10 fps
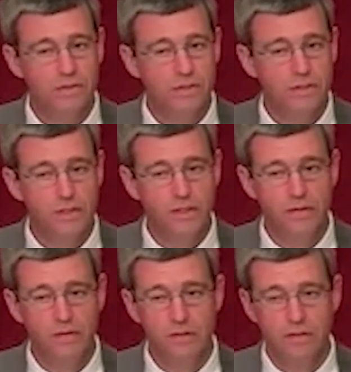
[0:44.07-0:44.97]
We will
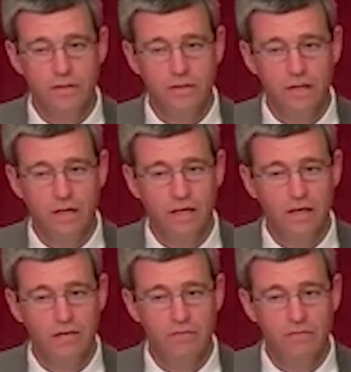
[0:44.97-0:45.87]
be called things
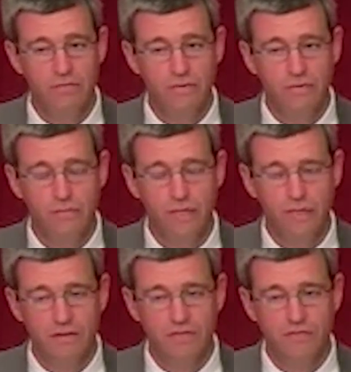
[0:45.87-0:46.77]
that we're not and
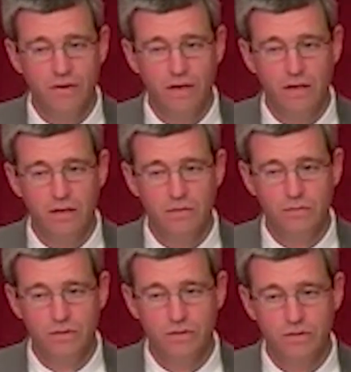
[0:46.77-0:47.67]
persecuted
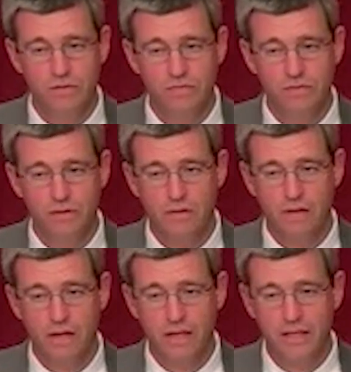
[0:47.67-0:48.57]
not for being
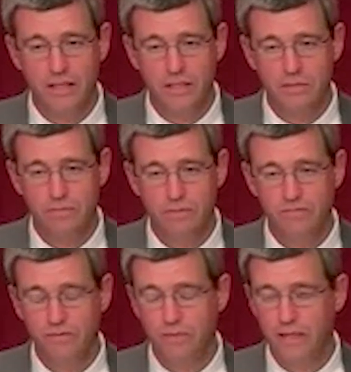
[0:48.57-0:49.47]
followers of Christ, but
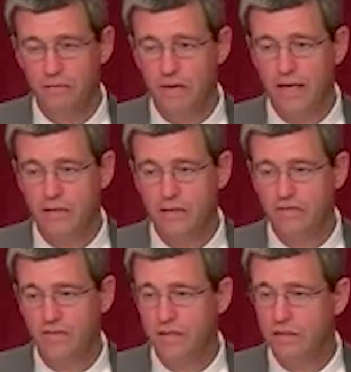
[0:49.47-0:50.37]
for being radical
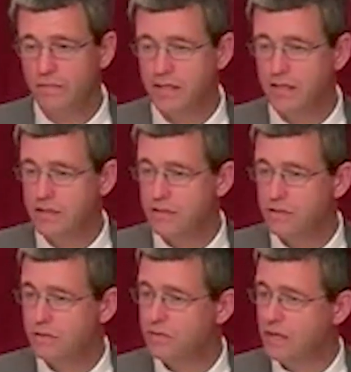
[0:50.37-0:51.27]
fundamentalists
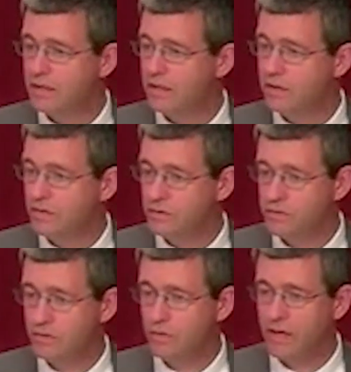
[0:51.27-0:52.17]
who do not know the
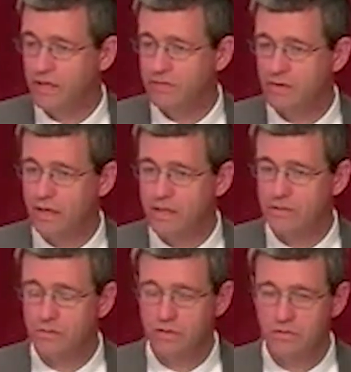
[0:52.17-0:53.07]
true way of
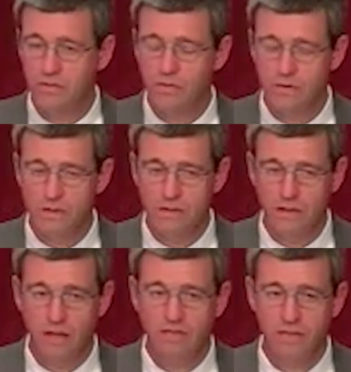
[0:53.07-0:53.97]
Christ, which of course is
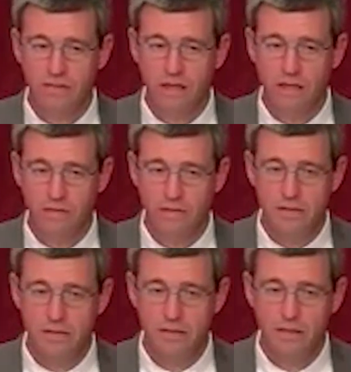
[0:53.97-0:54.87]
love and
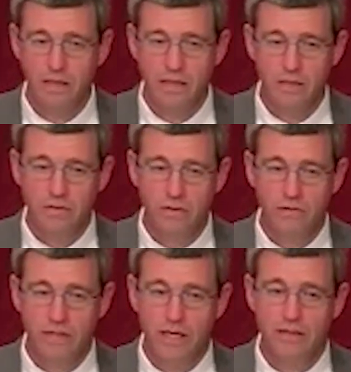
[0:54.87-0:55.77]
tolerance. You'll
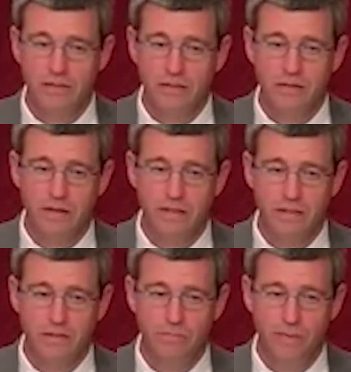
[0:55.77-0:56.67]
go down as the
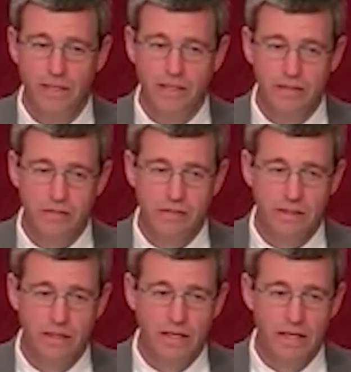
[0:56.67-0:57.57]
greatest
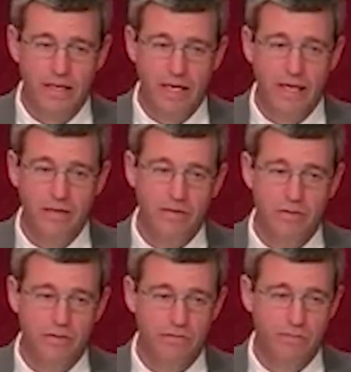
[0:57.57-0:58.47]
bigots and
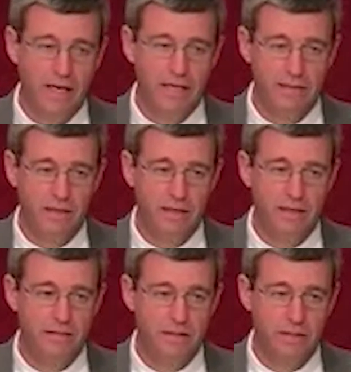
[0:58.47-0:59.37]
haters of
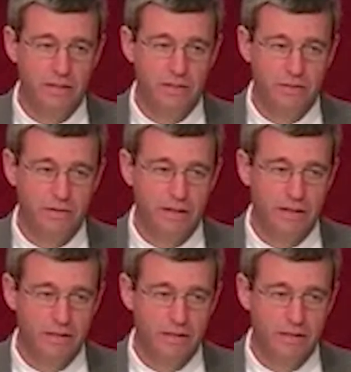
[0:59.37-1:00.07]
mankind in history.